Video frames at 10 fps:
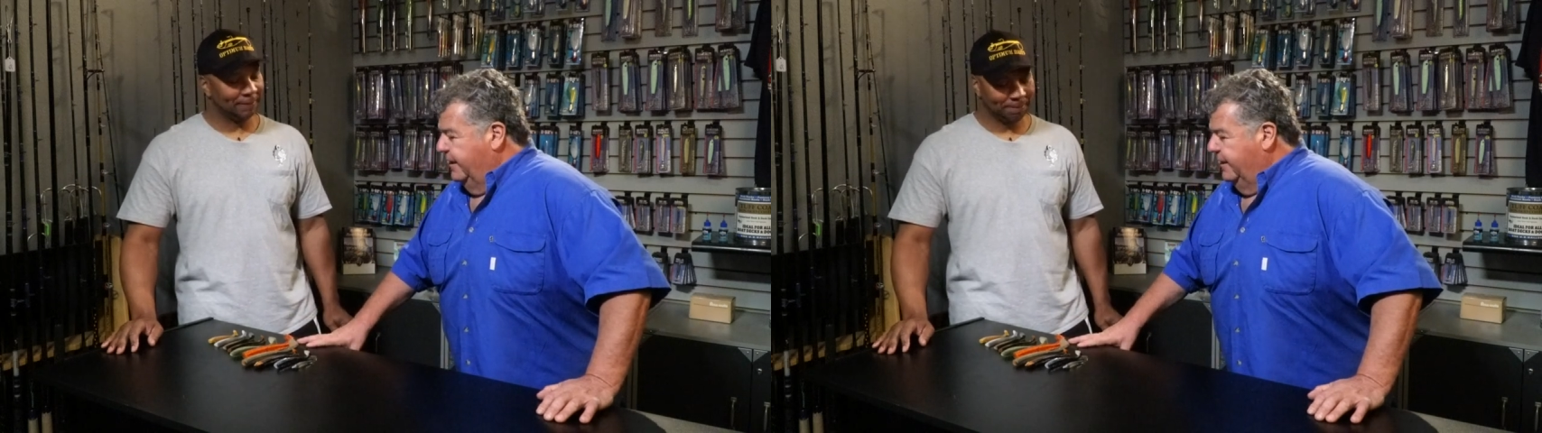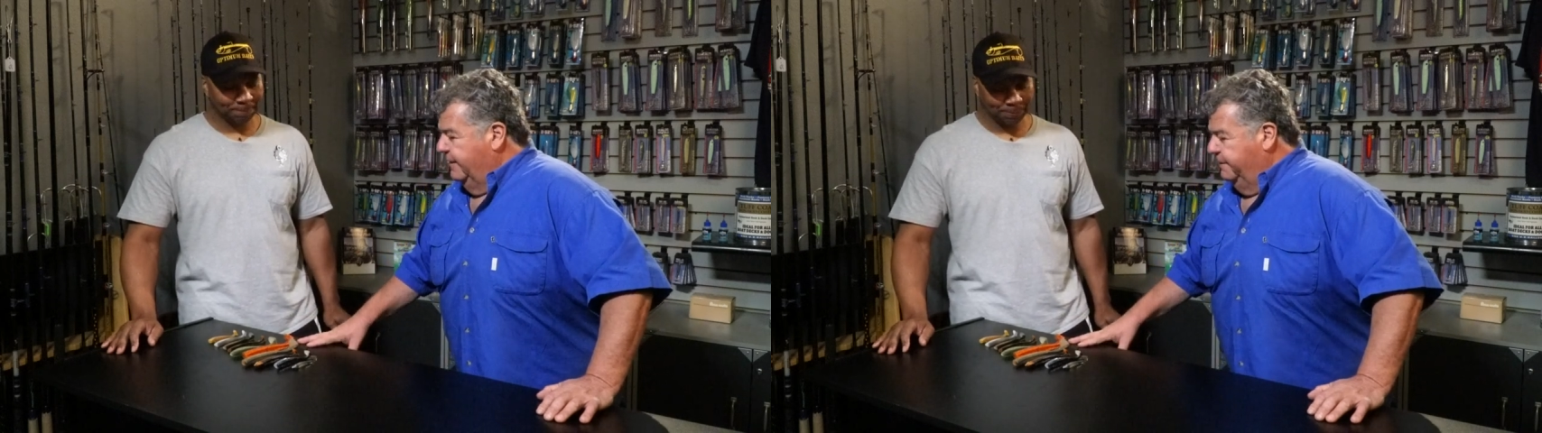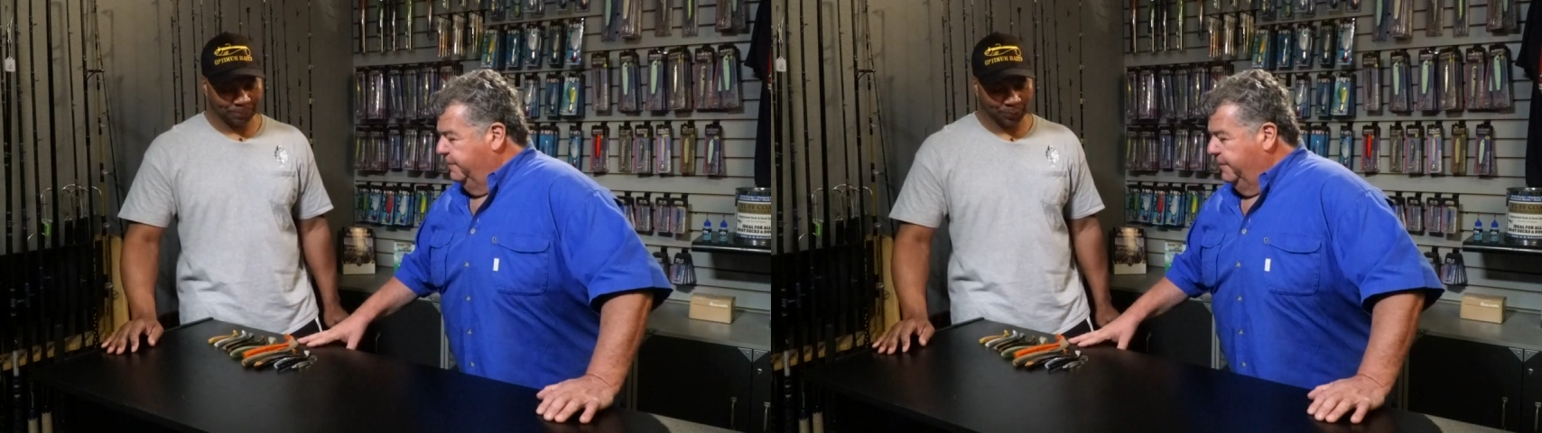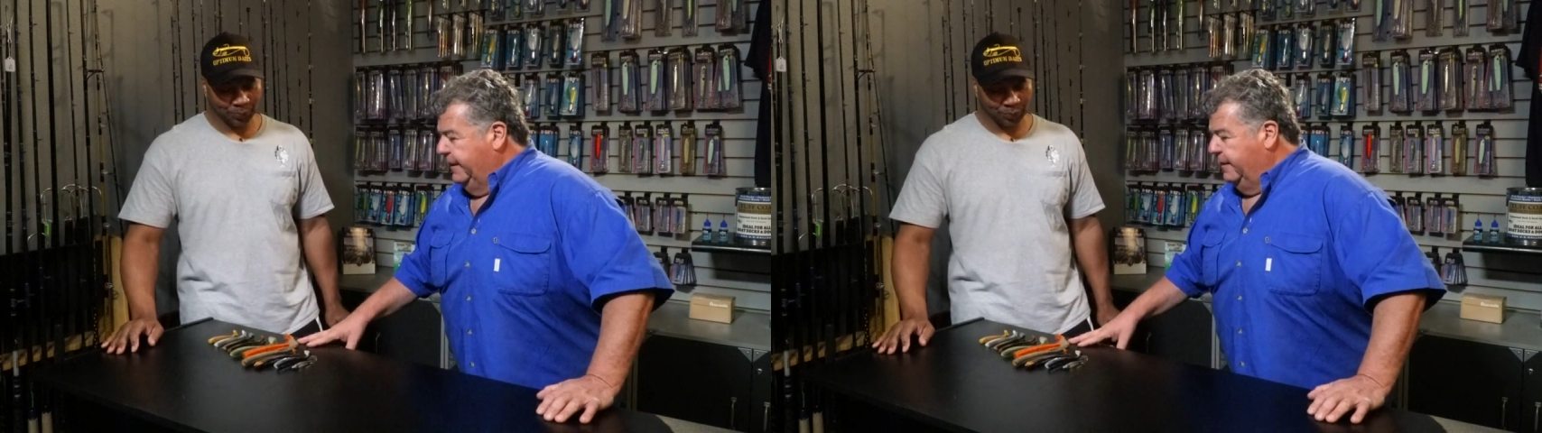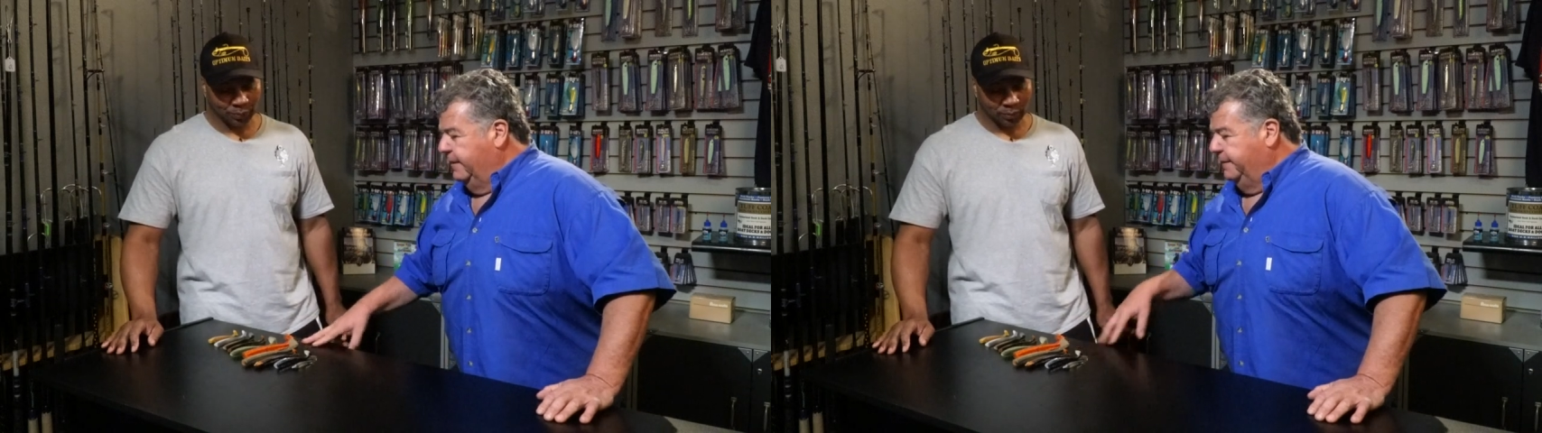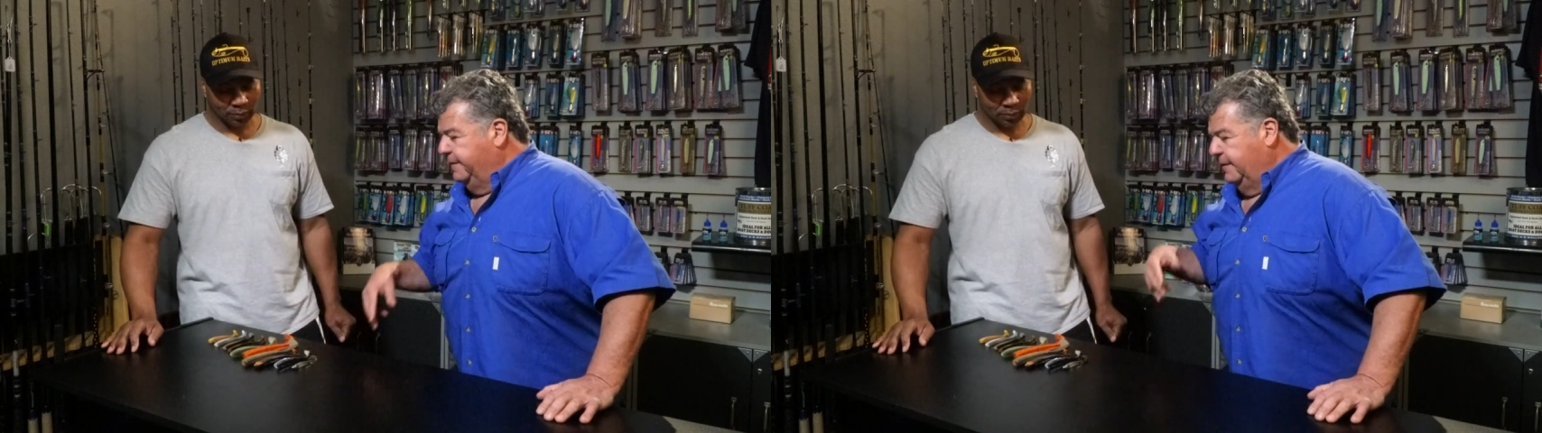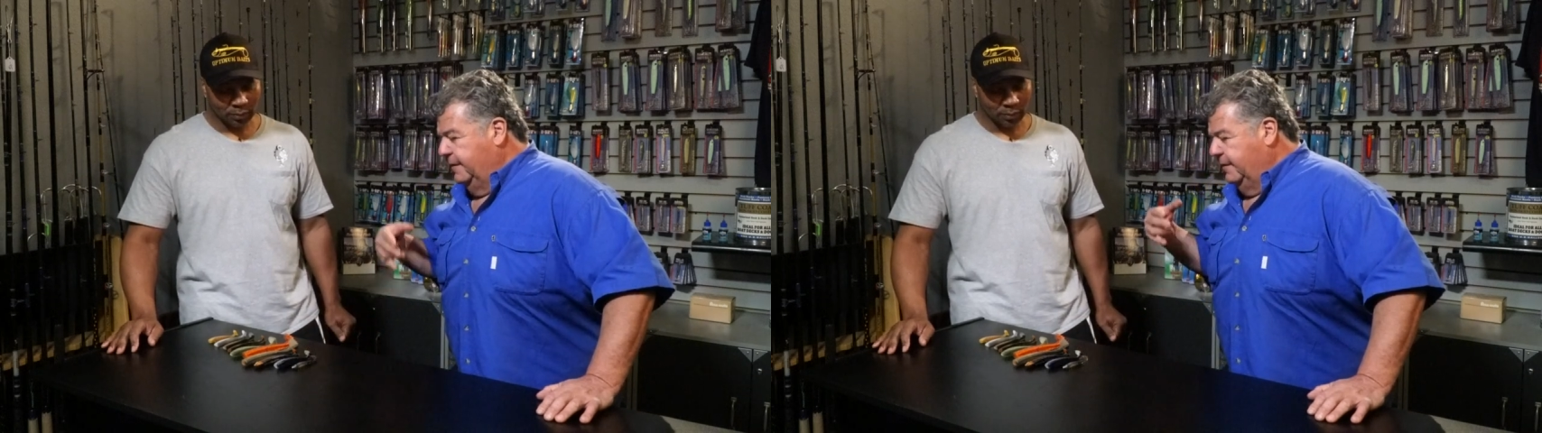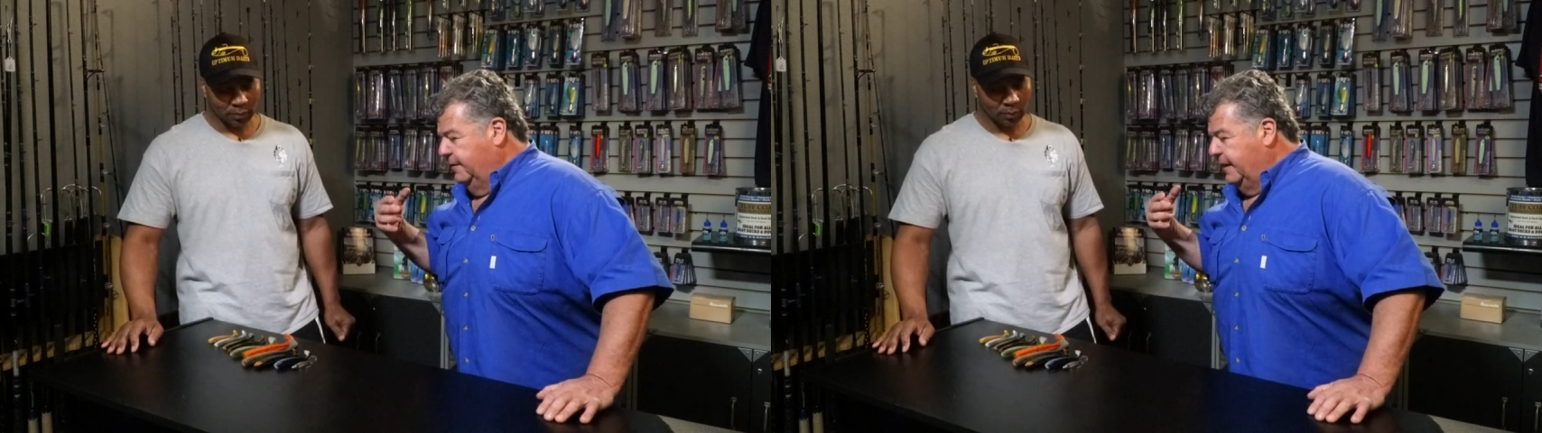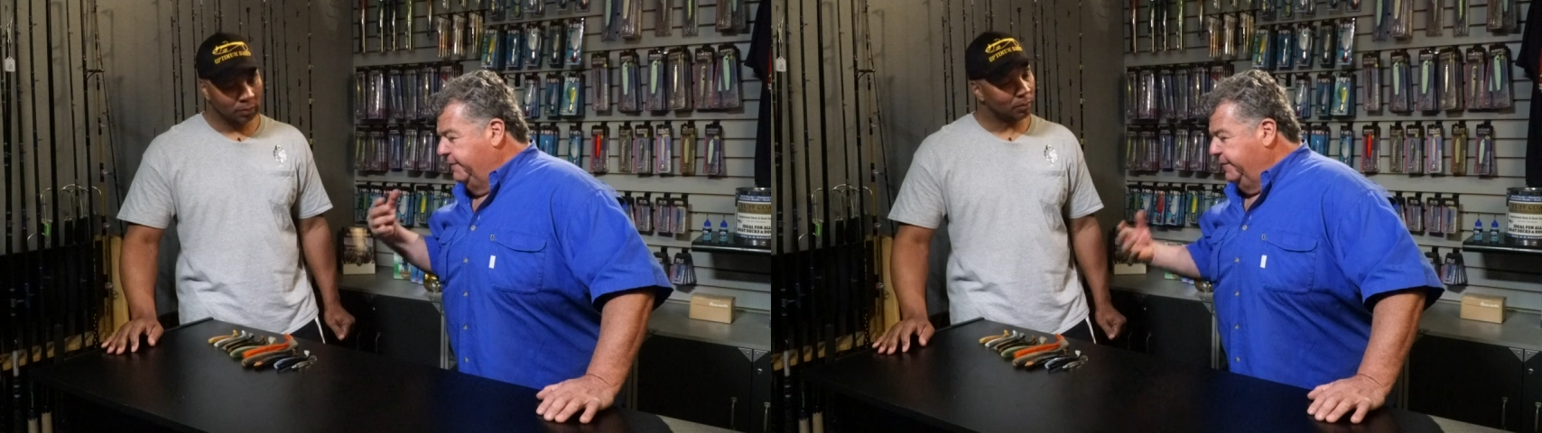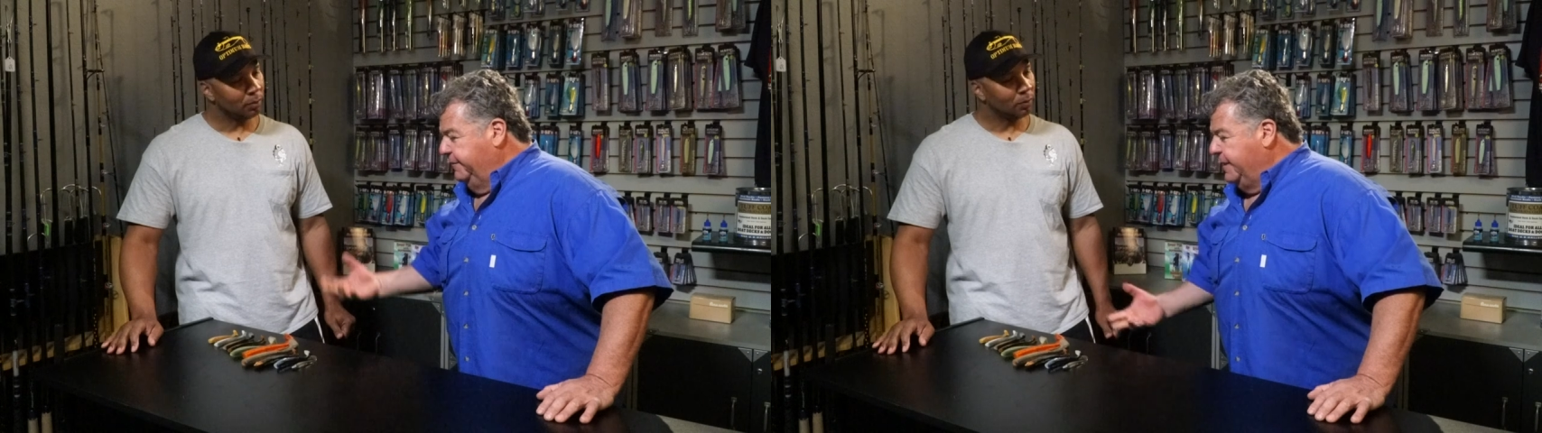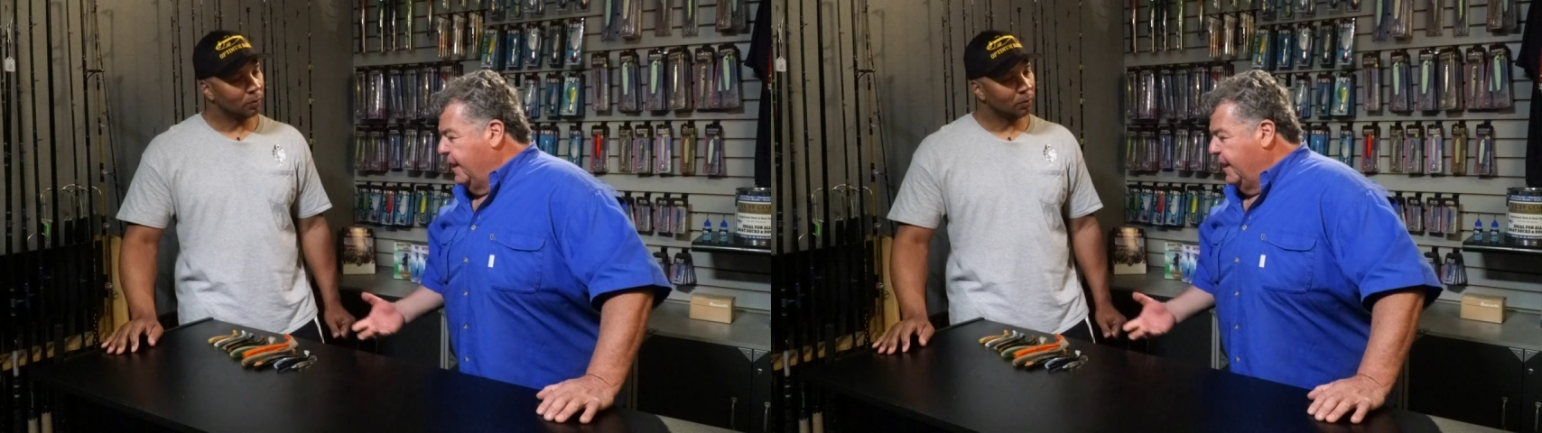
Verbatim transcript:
Speaker 1: And then from there, if after you've